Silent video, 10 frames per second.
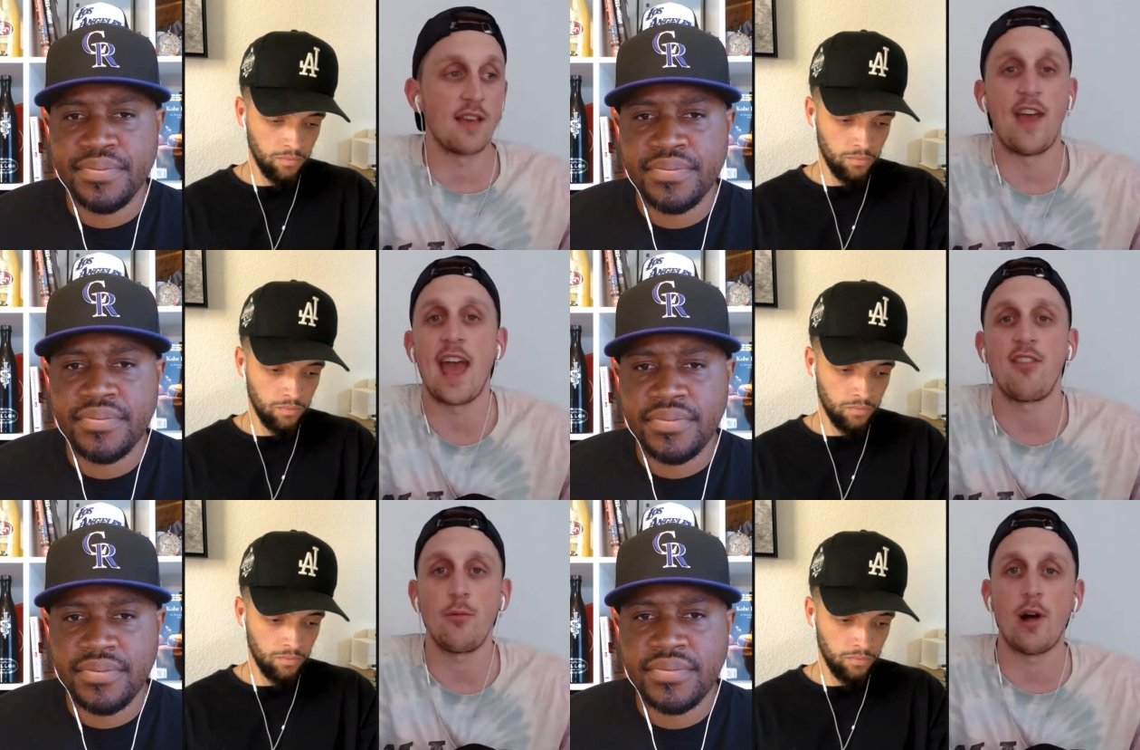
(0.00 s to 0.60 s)
Speaker 1: If
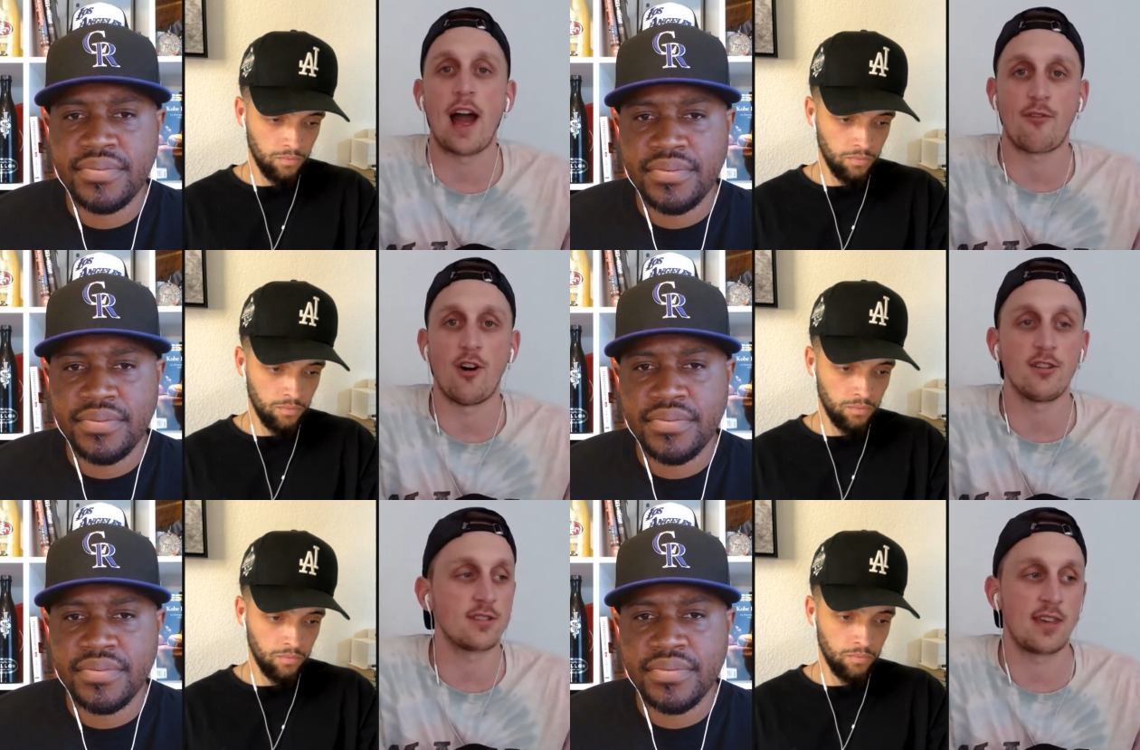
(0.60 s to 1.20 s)
Anthony Black
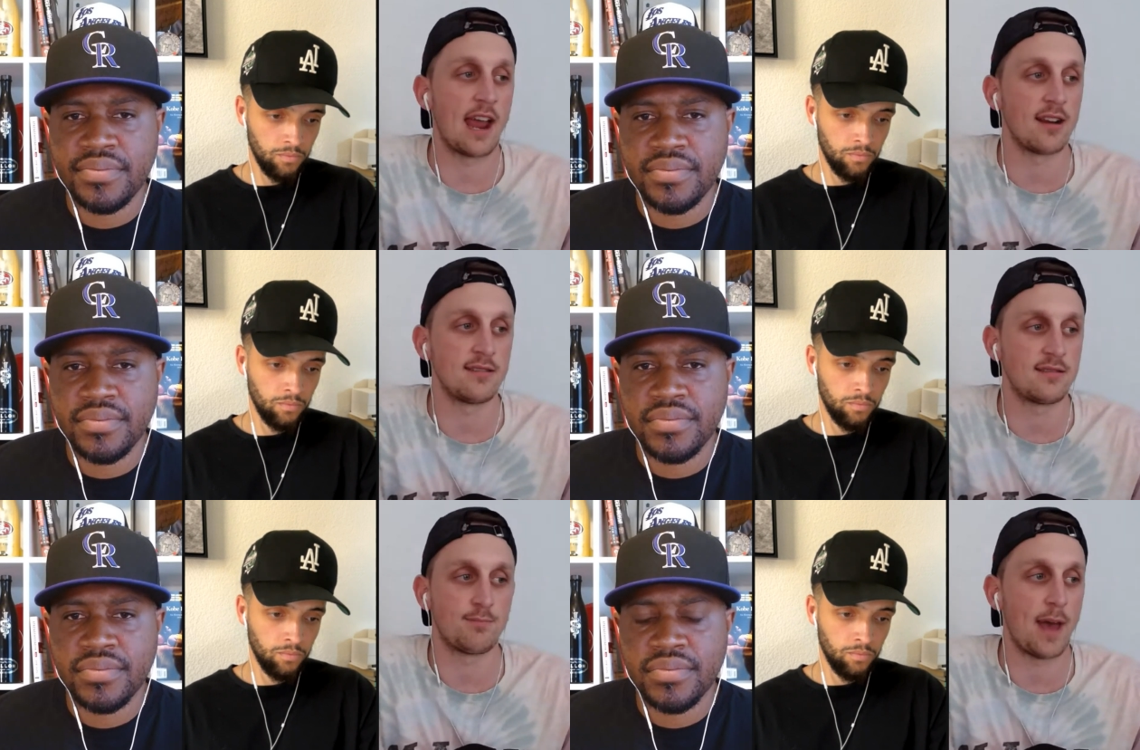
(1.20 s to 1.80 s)
falls,
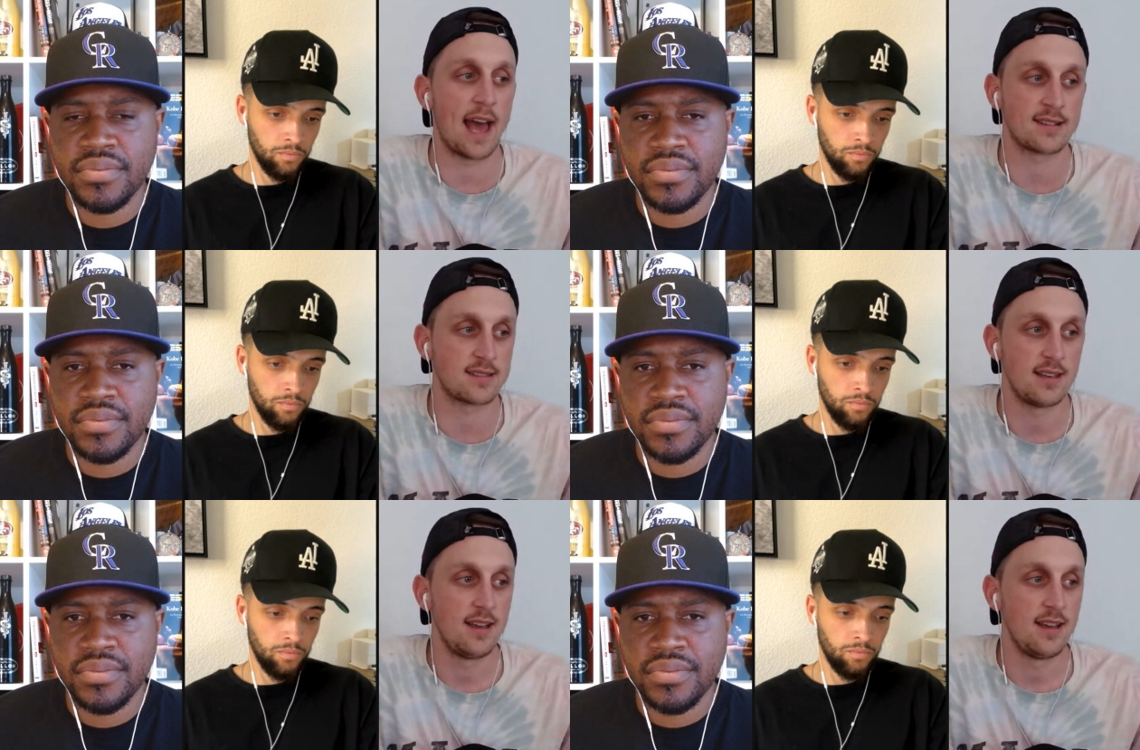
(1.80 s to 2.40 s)
Garrett passed.